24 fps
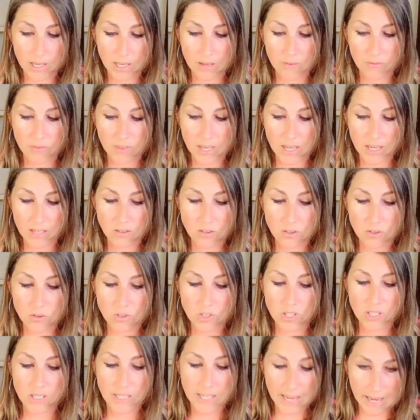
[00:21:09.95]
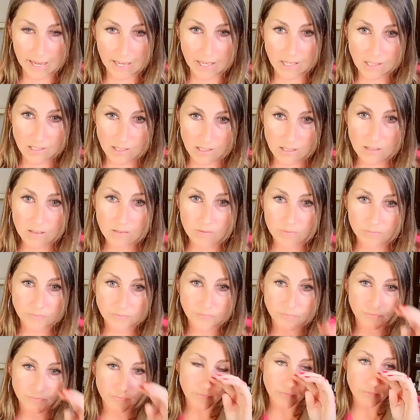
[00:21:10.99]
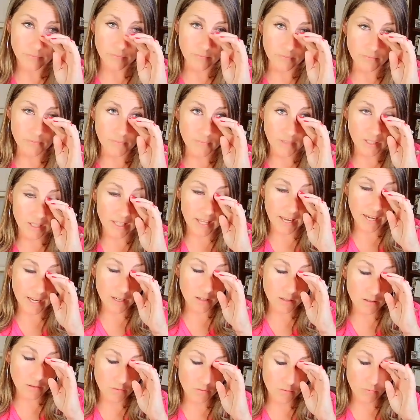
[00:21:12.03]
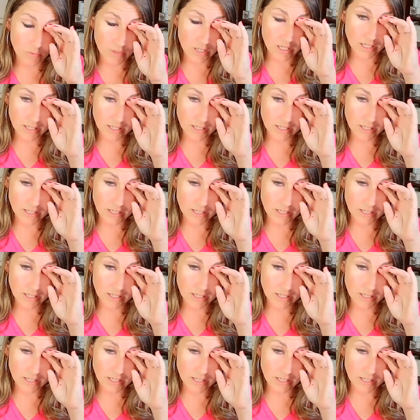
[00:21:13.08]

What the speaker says: If the answer is yes, then we